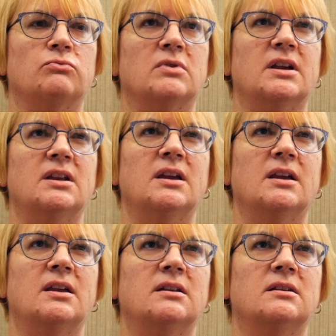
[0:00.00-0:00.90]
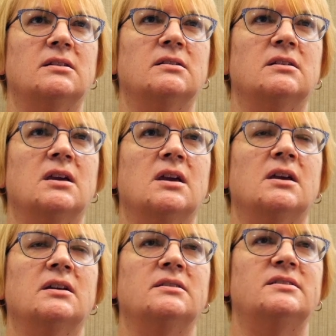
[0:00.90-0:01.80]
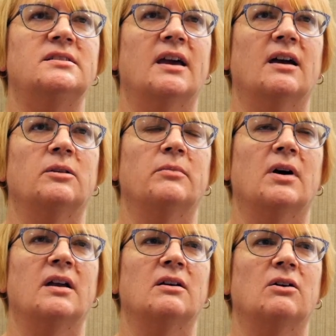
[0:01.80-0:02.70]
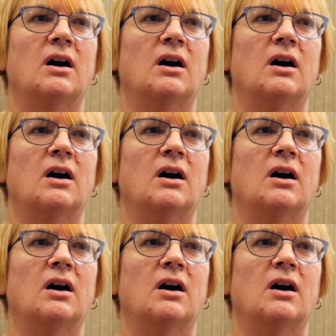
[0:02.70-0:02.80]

radiated down my